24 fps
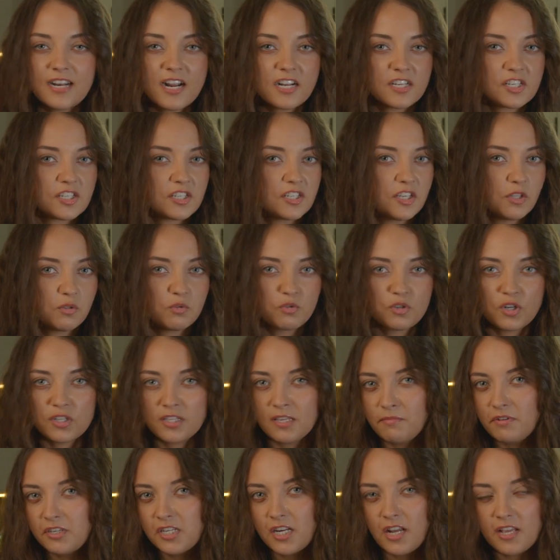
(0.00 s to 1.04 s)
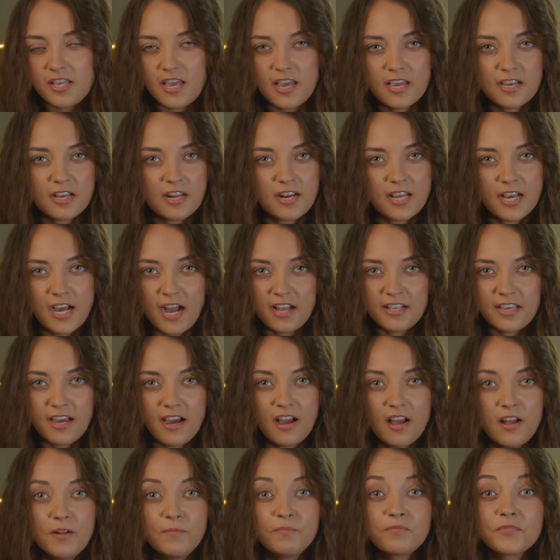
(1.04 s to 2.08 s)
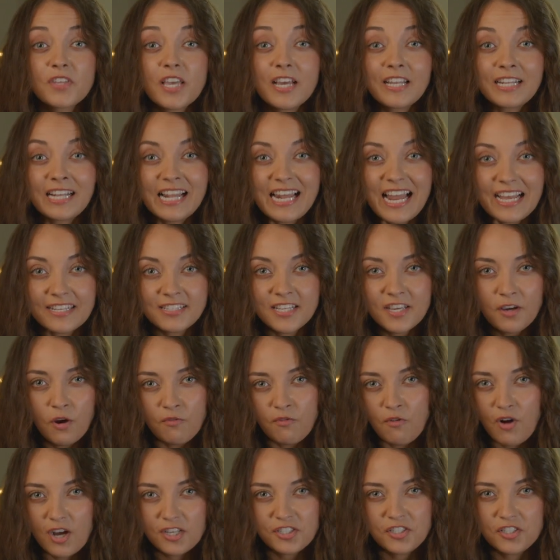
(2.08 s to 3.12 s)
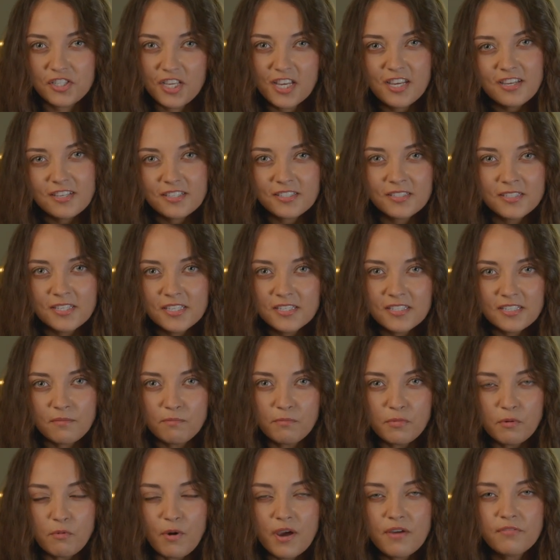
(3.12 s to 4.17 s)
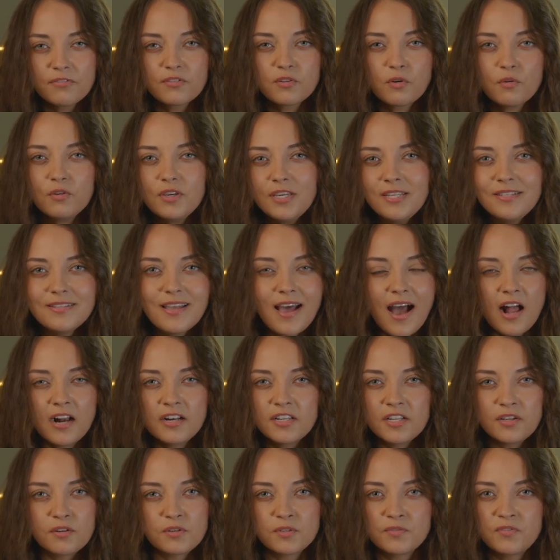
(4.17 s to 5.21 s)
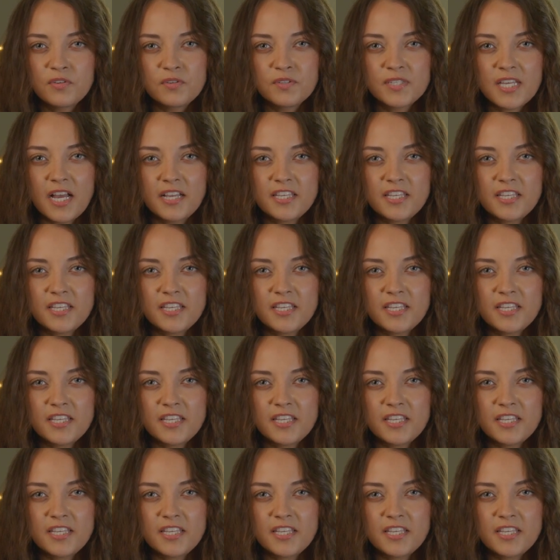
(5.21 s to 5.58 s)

Definitely too much fuss and clicking. This is why the B-Wave system is the perfect solution.